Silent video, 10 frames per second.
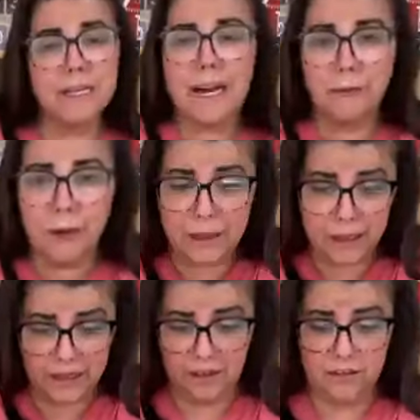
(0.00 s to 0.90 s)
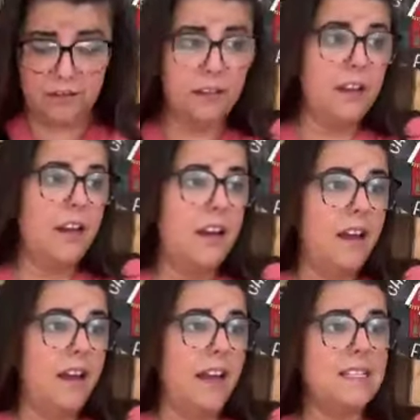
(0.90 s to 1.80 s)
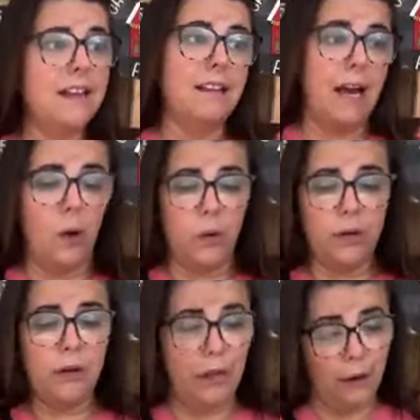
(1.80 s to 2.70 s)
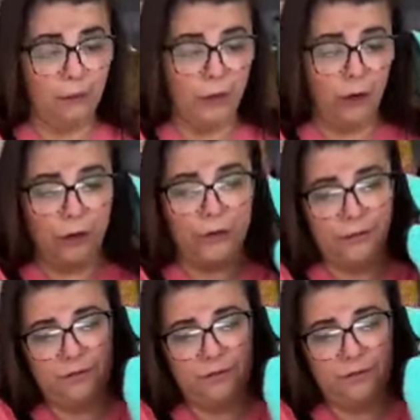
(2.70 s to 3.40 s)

barks at everything. He's a loud dog.